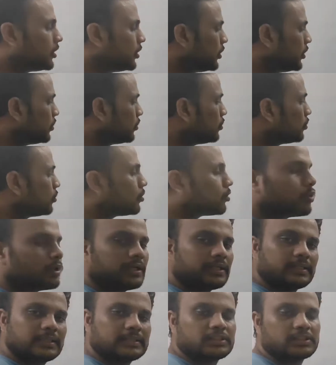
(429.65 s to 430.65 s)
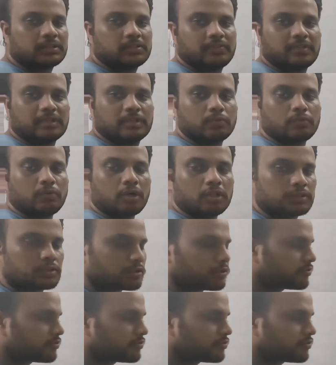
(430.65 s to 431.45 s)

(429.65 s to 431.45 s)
due to collisions with walls